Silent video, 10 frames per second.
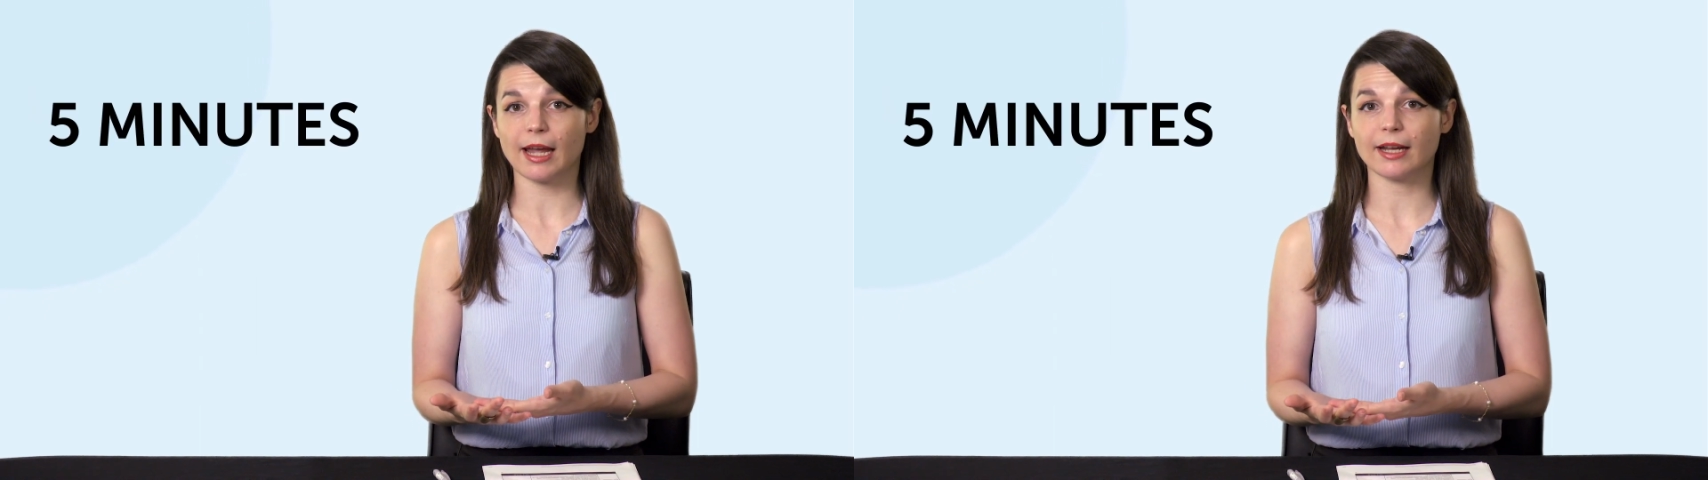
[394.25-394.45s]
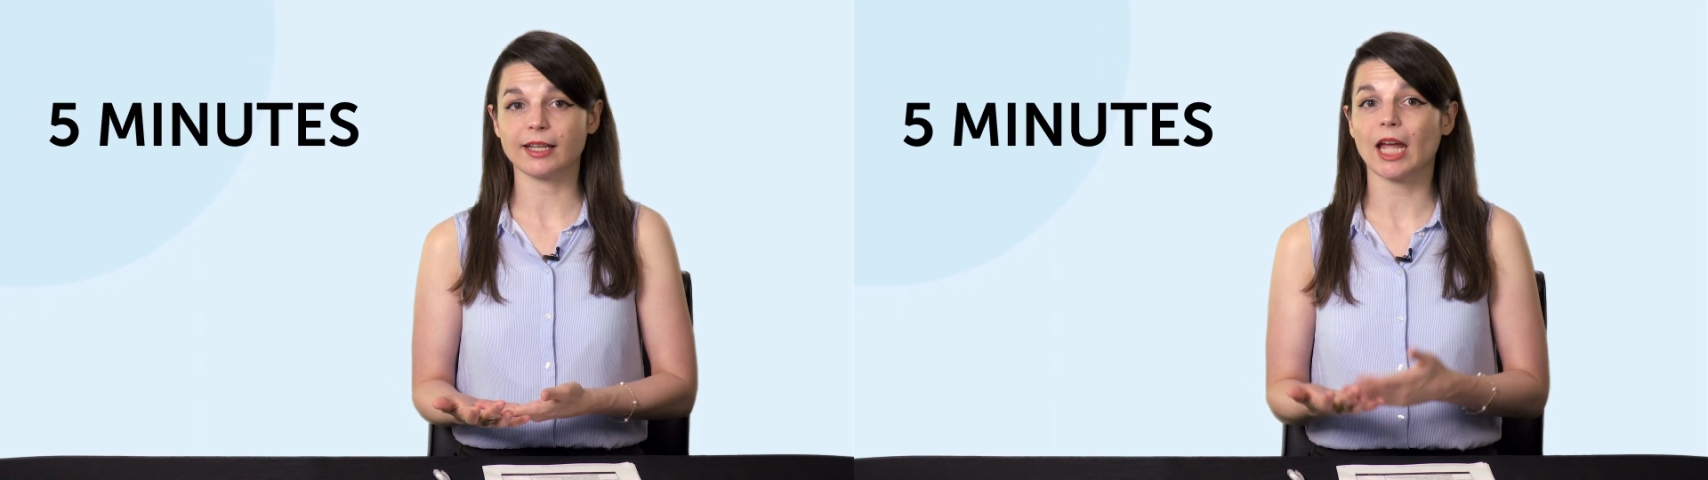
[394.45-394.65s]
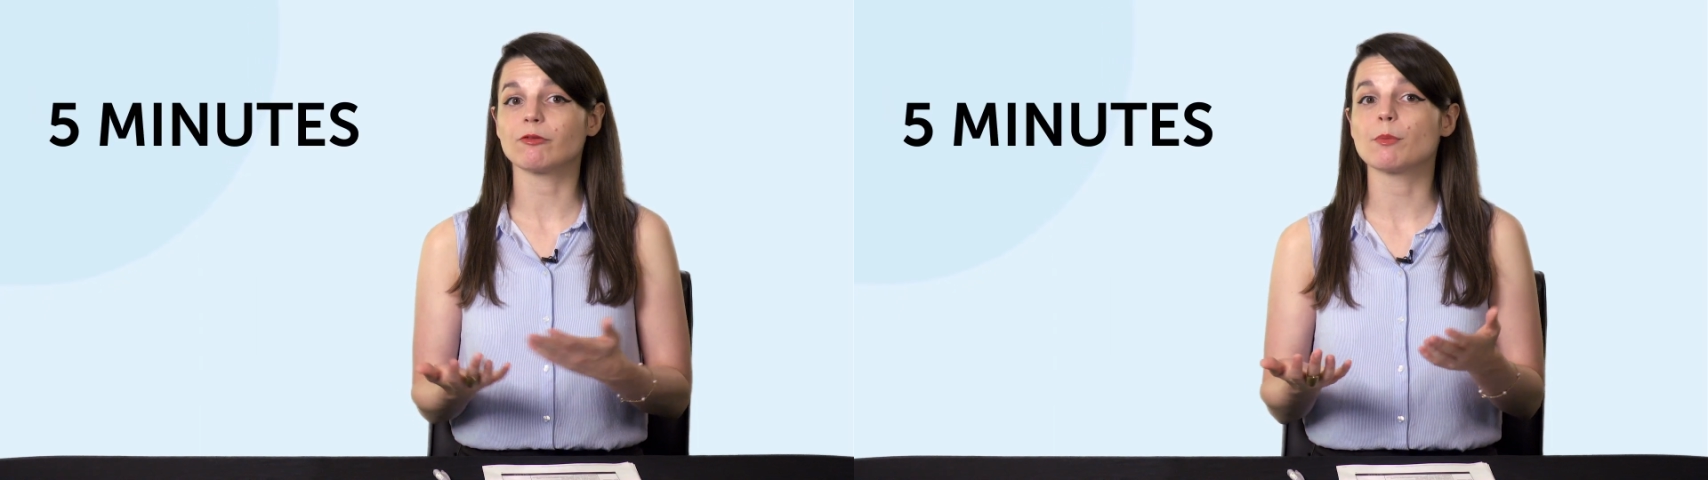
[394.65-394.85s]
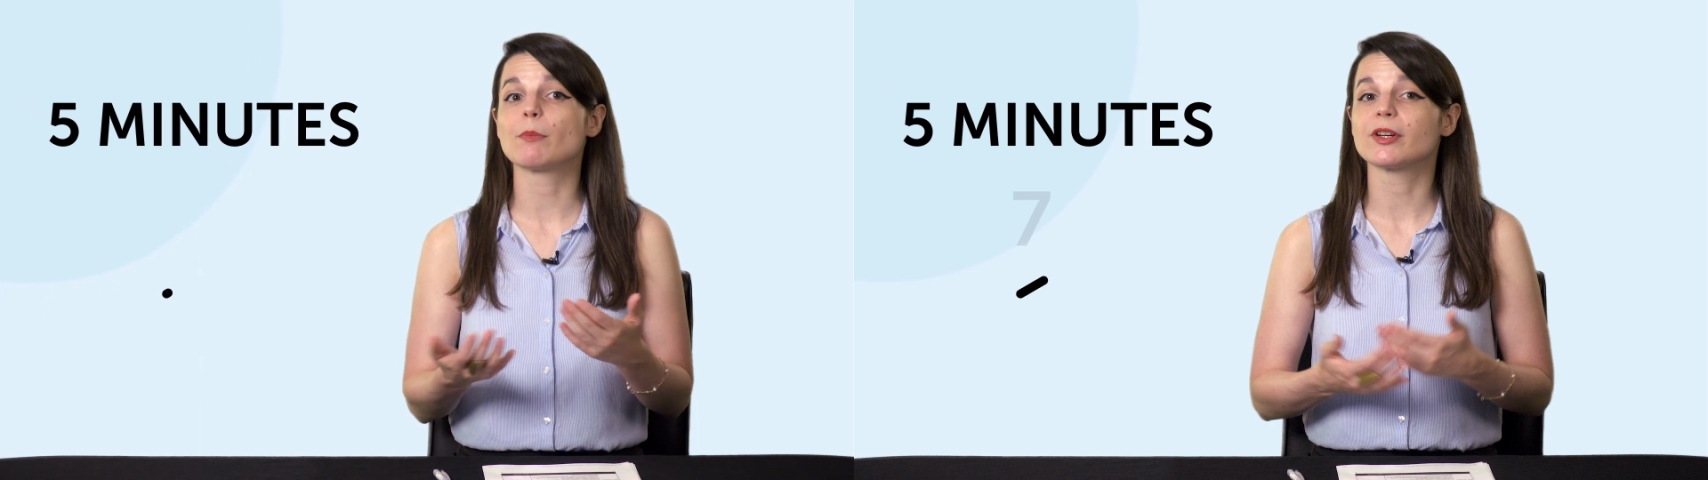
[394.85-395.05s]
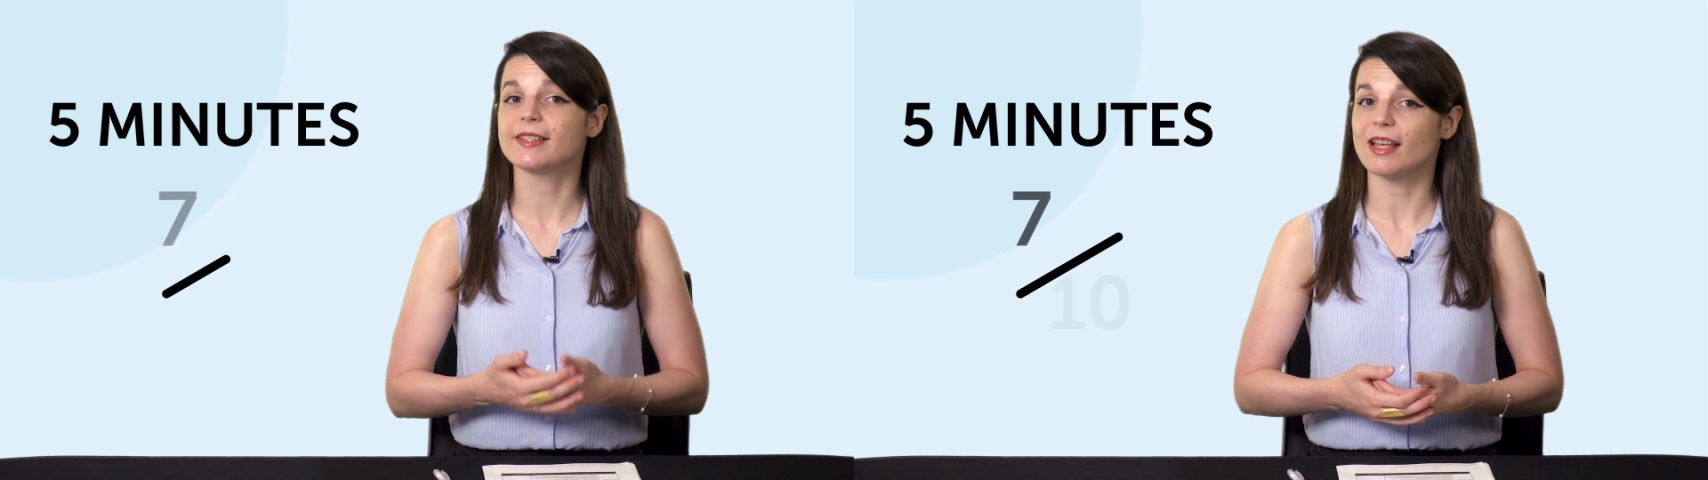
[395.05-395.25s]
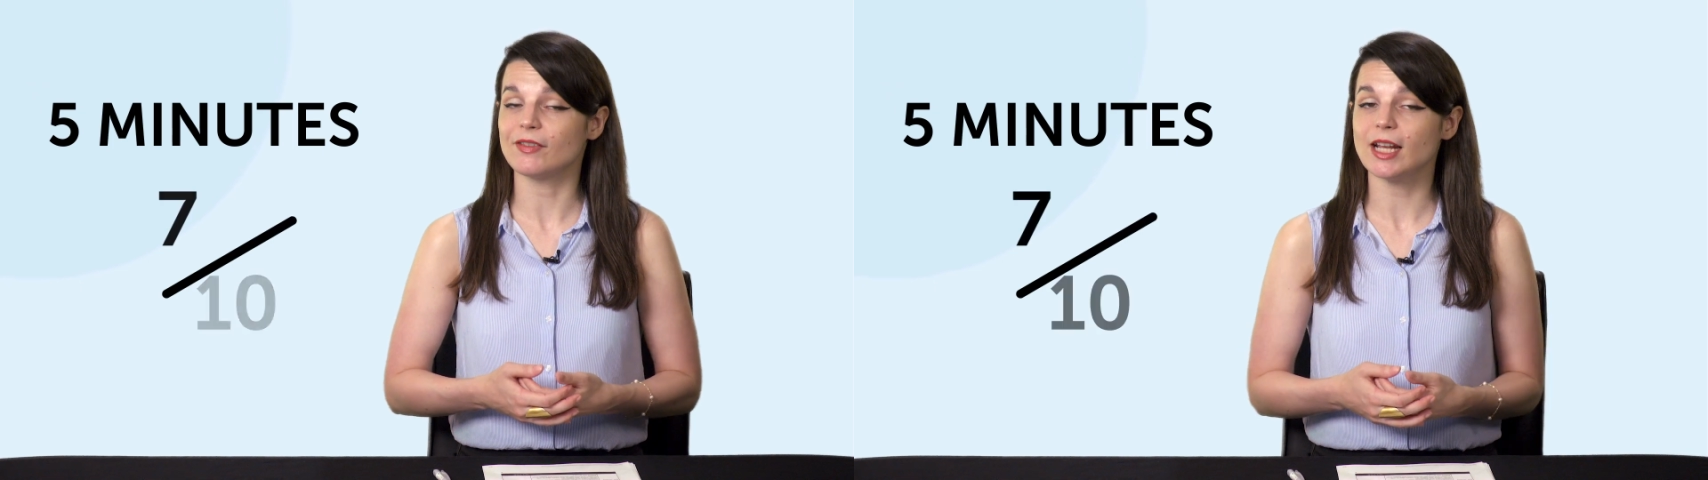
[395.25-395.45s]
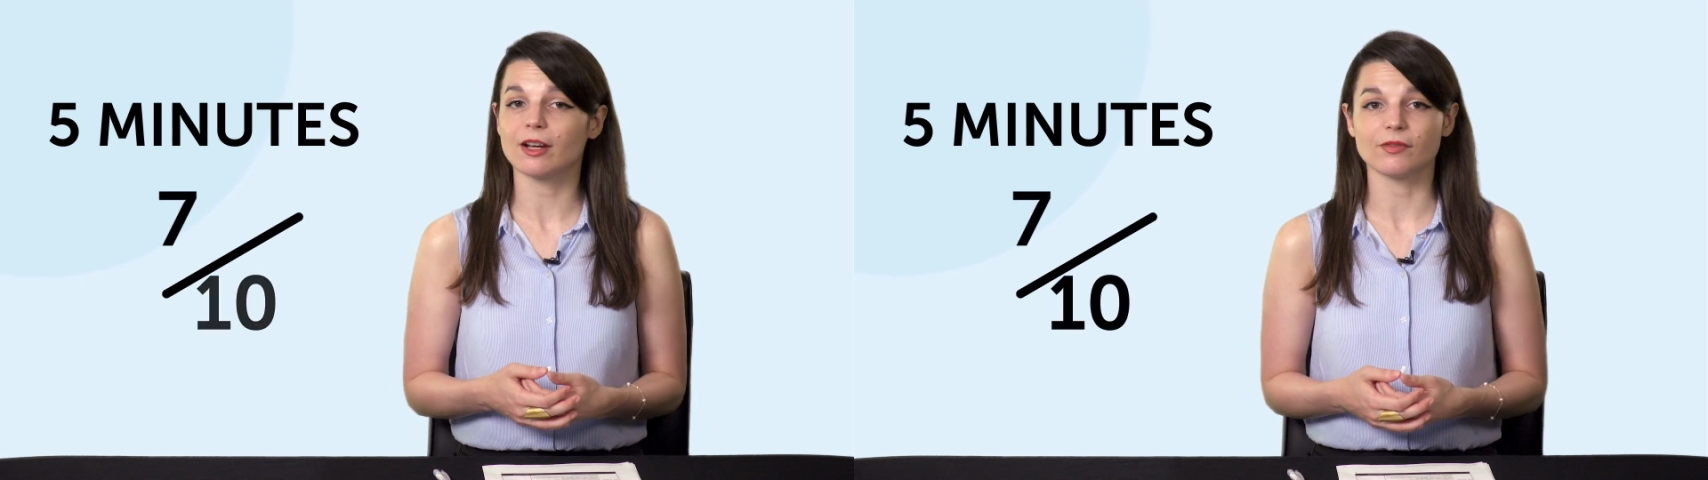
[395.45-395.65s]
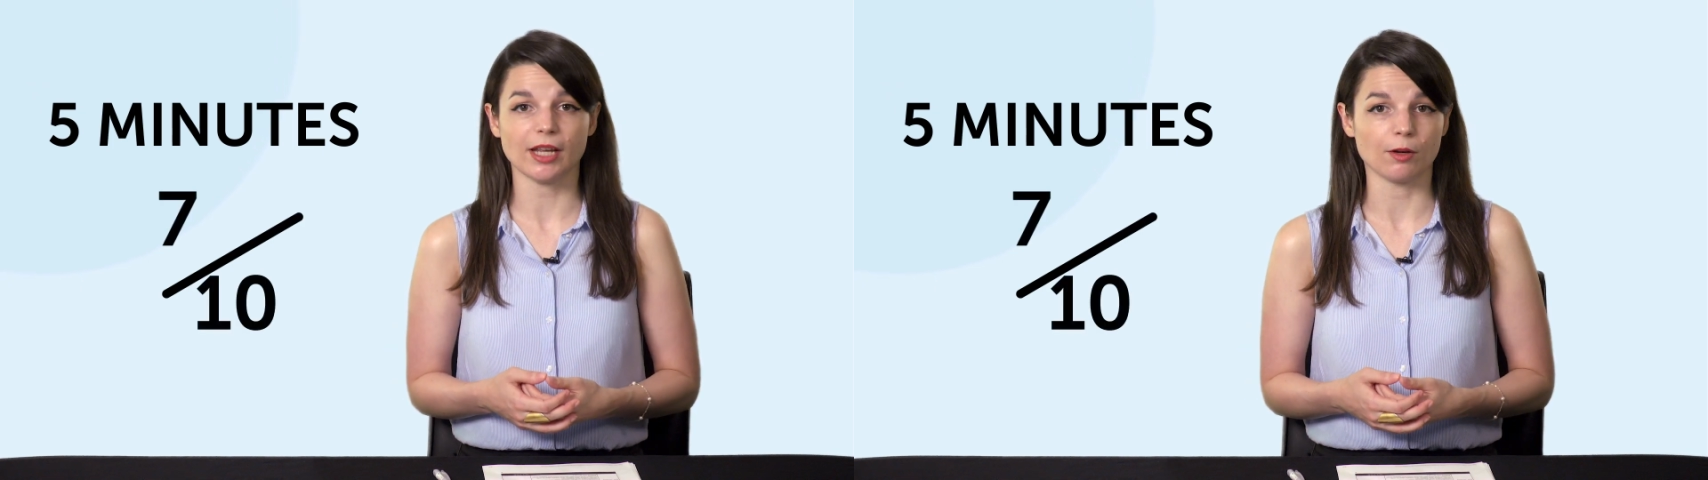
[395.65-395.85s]
and can remember 7 out
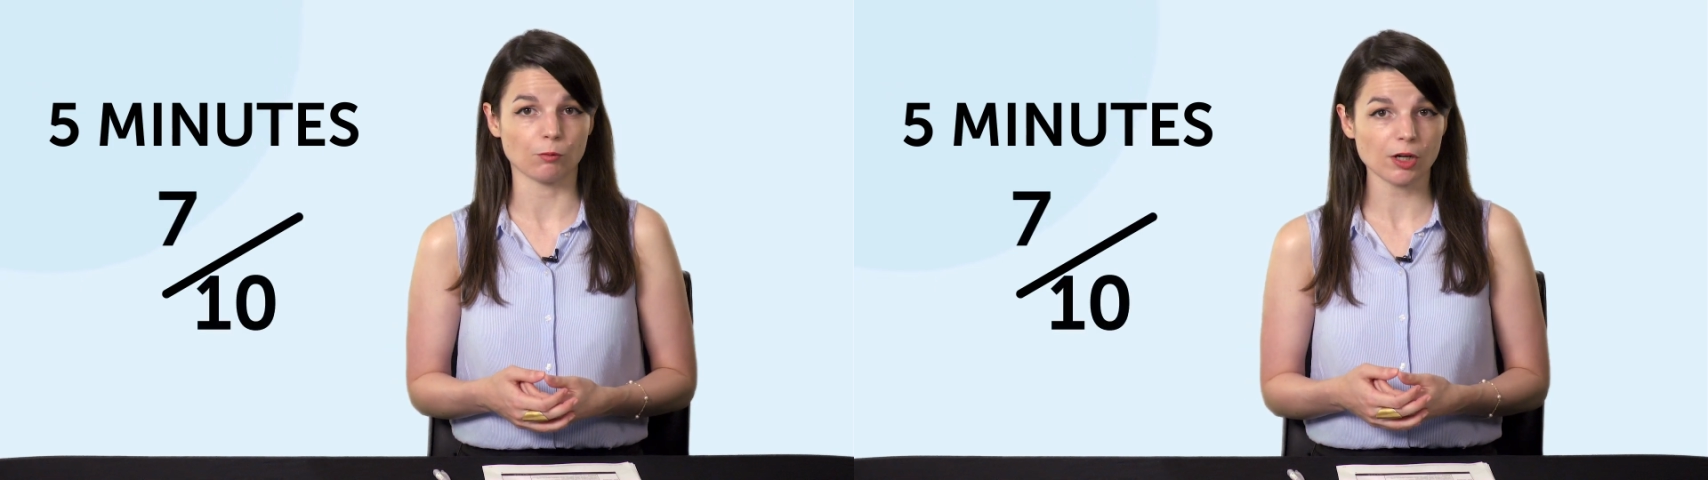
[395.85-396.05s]
of 10